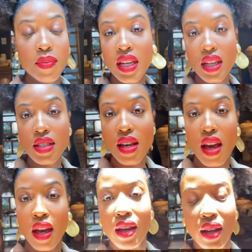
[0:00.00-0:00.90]
be a good
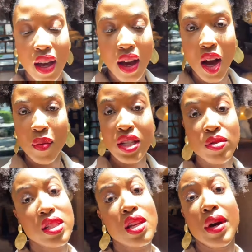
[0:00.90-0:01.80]
day. Um, as you
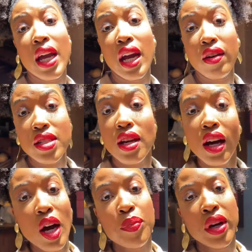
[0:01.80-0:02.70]
can see, my hair is
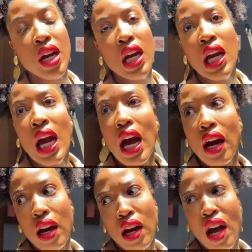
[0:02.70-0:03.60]
up.
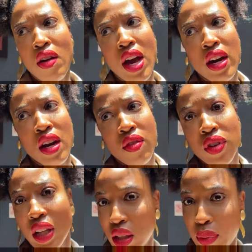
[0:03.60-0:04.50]
Uh, I've had it up for
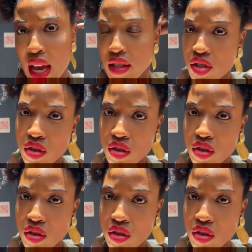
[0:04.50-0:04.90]
like the past